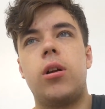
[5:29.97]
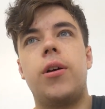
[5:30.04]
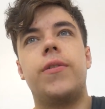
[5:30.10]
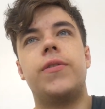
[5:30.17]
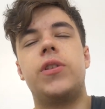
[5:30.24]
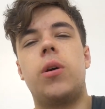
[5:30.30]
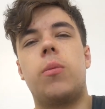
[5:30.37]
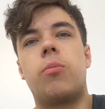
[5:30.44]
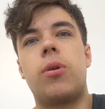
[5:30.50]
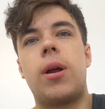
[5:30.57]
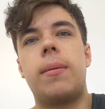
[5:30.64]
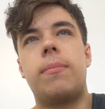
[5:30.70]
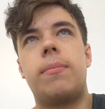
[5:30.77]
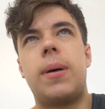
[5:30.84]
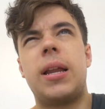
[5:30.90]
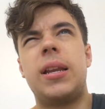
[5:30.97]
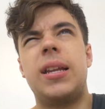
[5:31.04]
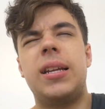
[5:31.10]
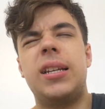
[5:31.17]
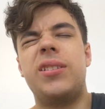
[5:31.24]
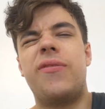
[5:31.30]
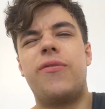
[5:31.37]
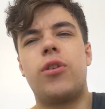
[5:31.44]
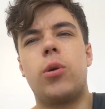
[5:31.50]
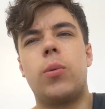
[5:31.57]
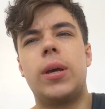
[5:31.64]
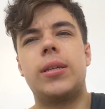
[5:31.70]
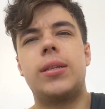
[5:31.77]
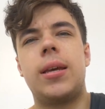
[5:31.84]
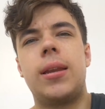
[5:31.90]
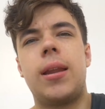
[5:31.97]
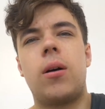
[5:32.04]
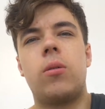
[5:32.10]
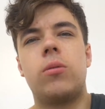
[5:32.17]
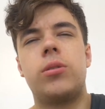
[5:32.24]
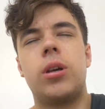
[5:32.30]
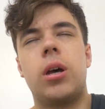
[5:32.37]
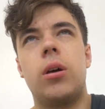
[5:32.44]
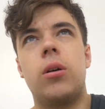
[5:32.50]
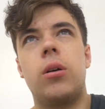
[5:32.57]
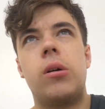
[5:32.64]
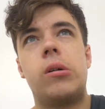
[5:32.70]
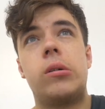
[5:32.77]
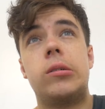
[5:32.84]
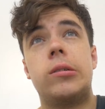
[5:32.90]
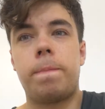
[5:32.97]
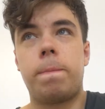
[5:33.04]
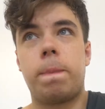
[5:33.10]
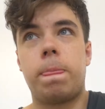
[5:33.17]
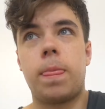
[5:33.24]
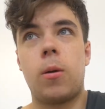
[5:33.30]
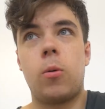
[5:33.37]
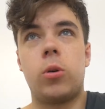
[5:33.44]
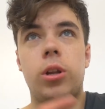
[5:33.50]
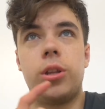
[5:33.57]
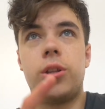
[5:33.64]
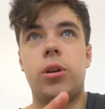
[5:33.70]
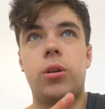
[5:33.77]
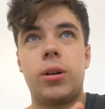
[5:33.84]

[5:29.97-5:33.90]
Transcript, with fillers: obviously on prep, about new three weeks in now. So I'm do.